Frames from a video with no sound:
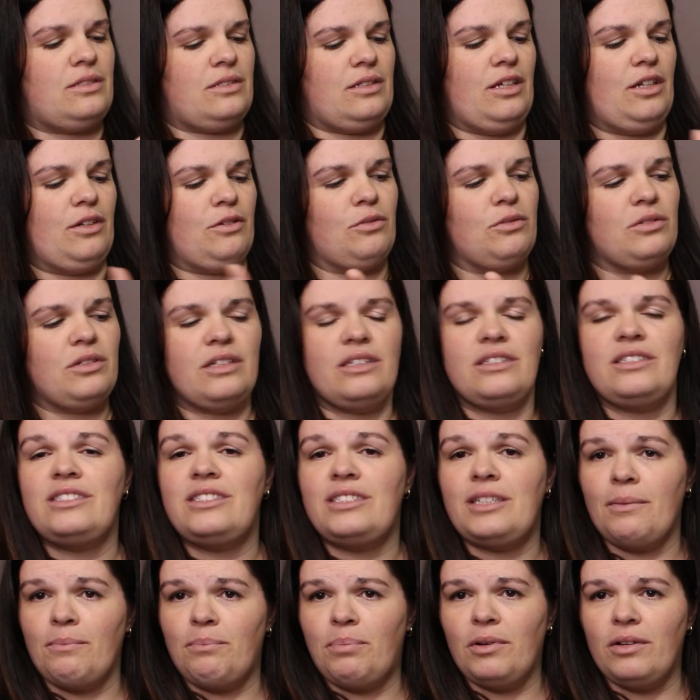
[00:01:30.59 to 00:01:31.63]
you know,
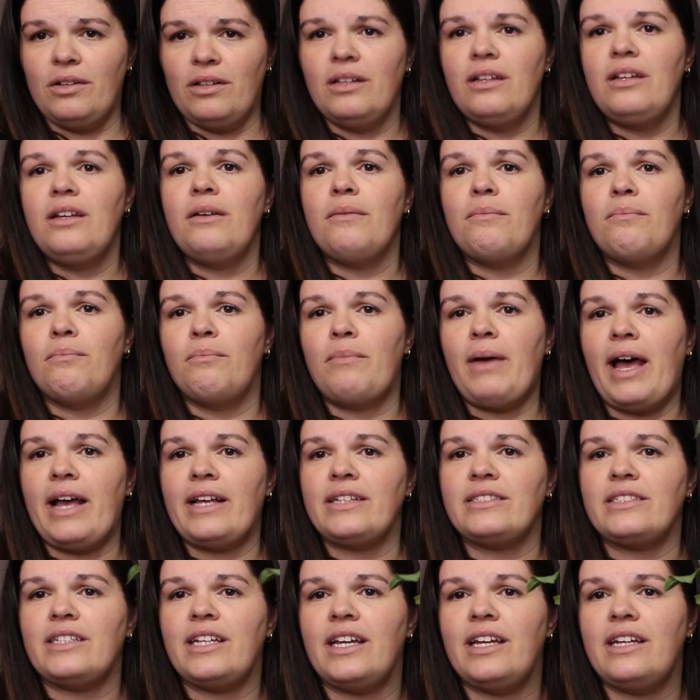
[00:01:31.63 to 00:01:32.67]
simple
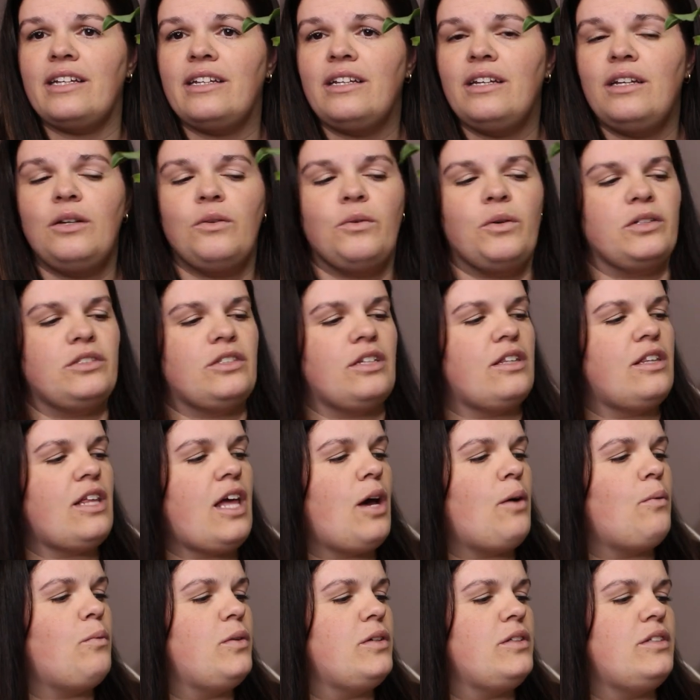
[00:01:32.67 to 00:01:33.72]
basket, which I
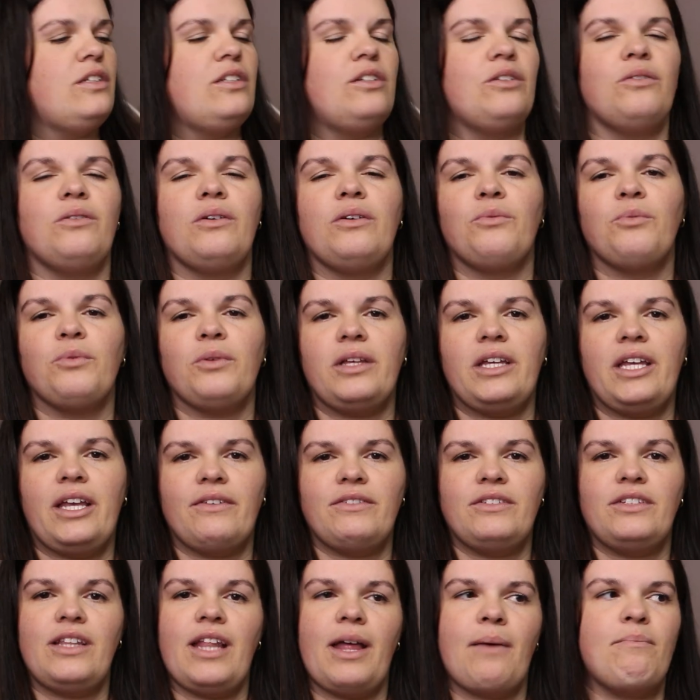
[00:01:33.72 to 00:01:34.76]
thought was, you know, it really
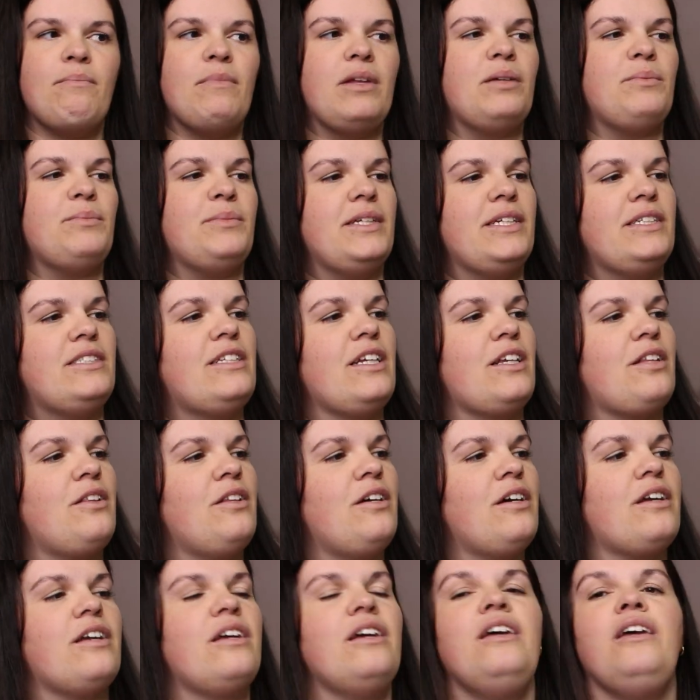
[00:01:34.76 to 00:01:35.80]
gives you that minimalistic
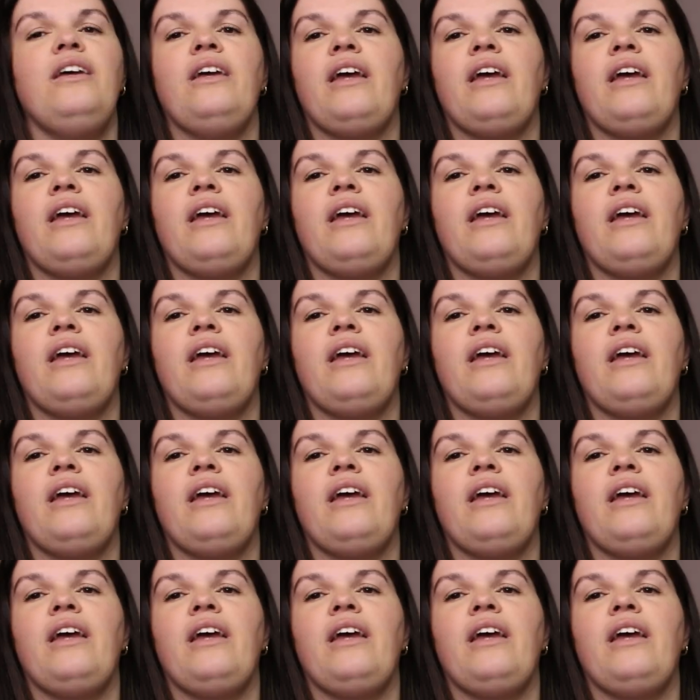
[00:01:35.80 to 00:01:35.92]
look.